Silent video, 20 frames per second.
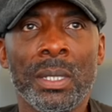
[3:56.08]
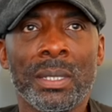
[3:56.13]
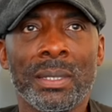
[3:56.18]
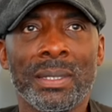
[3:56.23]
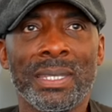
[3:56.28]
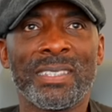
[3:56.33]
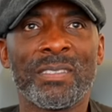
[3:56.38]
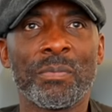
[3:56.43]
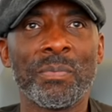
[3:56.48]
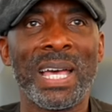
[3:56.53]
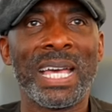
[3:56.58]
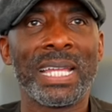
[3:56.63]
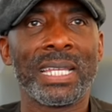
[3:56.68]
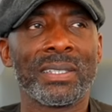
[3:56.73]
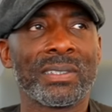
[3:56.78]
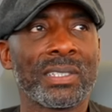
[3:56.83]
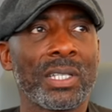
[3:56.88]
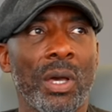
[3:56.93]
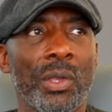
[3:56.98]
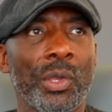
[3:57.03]
This man
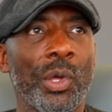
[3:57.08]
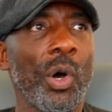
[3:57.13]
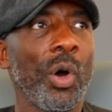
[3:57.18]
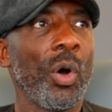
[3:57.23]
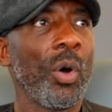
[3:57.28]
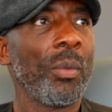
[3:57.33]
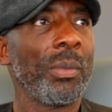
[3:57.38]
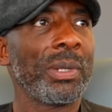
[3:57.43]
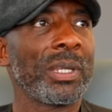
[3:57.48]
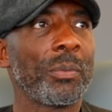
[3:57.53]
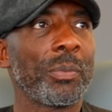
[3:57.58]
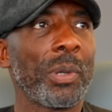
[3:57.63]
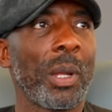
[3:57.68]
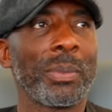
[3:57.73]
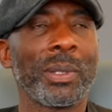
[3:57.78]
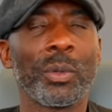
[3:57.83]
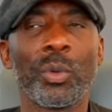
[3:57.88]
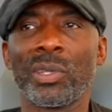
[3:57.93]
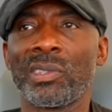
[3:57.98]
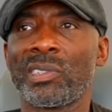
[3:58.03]
has gone home and he
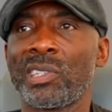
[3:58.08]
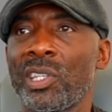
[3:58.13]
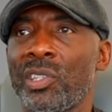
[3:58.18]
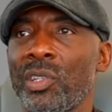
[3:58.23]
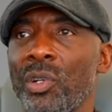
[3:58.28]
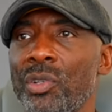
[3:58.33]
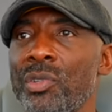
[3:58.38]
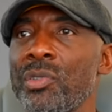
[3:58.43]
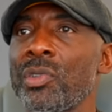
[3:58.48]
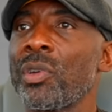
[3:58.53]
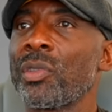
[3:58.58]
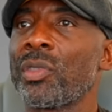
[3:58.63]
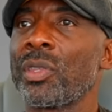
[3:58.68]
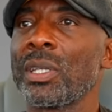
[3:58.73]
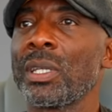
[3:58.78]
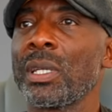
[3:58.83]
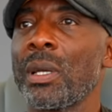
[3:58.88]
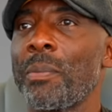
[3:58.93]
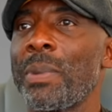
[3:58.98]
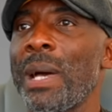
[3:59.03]
probably wants to talk
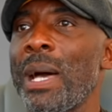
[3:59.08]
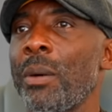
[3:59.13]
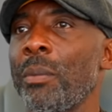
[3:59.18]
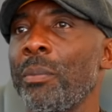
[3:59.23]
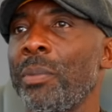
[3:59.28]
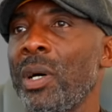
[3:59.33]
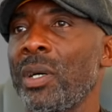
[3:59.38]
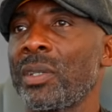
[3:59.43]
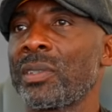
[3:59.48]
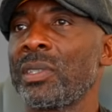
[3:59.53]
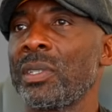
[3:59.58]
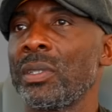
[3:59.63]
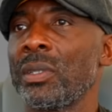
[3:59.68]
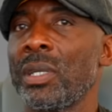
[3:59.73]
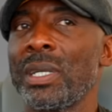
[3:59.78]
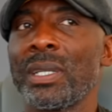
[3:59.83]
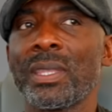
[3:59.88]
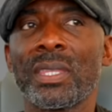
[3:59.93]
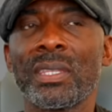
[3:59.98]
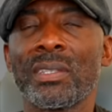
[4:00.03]
nothing about boxing
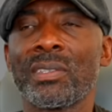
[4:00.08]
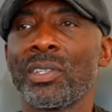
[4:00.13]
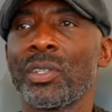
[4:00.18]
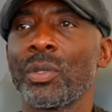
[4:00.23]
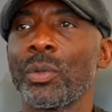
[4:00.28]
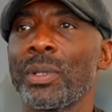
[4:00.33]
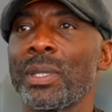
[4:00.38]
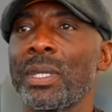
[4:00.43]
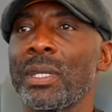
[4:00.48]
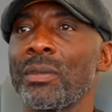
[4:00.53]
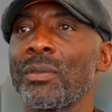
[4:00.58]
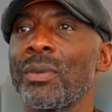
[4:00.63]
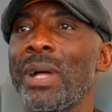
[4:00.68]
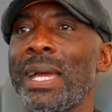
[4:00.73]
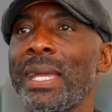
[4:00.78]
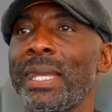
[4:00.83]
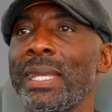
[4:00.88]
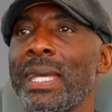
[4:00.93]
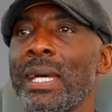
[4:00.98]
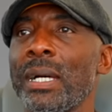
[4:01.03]
or anything to do with it
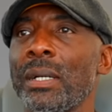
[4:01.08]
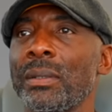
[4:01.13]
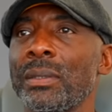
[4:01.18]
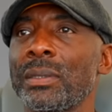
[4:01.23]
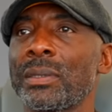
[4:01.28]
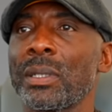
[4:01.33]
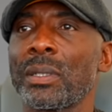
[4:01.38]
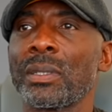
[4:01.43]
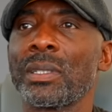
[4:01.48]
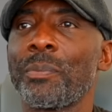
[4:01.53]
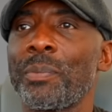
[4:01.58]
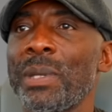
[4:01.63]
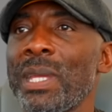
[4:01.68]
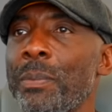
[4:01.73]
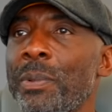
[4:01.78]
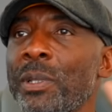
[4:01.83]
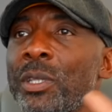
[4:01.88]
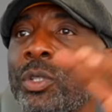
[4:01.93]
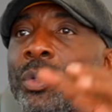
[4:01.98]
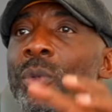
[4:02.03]
right now. So the
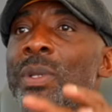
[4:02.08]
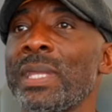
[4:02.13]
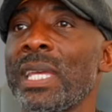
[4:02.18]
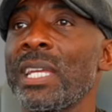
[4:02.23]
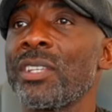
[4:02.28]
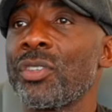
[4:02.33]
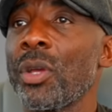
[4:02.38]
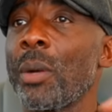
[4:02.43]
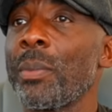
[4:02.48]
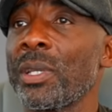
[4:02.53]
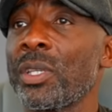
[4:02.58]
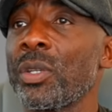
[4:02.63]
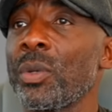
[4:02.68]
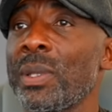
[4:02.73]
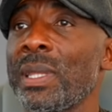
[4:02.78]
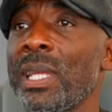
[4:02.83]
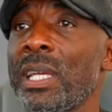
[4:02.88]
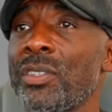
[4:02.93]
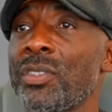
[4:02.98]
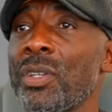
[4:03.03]
people doing their job are
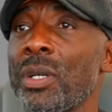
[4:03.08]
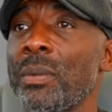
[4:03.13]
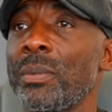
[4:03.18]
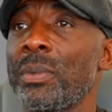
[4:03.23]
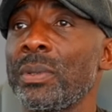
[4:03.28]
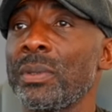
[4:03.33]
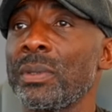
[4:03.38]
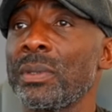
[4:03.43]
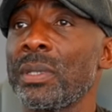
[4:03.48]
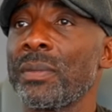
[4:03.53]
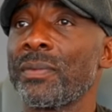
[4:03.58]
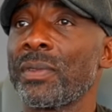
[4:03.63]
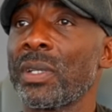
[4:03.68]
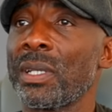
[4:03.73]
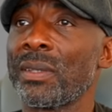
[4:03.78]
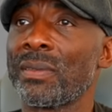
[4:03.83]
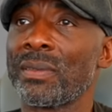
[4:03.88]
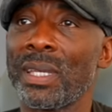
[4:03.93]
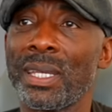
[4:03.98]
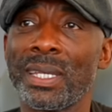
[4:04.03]
doing their job. They've got
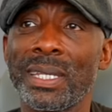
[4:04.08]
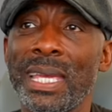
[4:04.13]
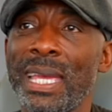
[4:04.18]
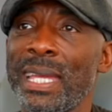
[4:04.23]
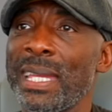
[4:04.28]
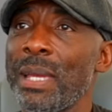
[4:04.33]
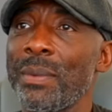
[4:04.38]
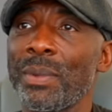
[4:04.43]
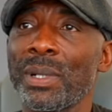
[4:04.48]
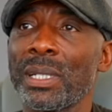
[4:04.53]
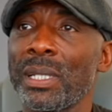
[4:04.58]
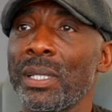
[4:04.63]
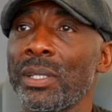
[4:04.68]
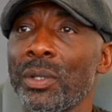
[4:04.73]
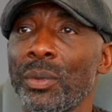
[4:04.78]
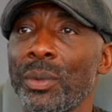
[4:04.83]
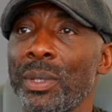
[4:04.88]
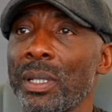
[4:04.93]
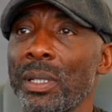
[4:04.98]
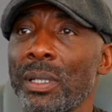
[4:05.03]
to say, yeah, yeah, we're going to do it, we're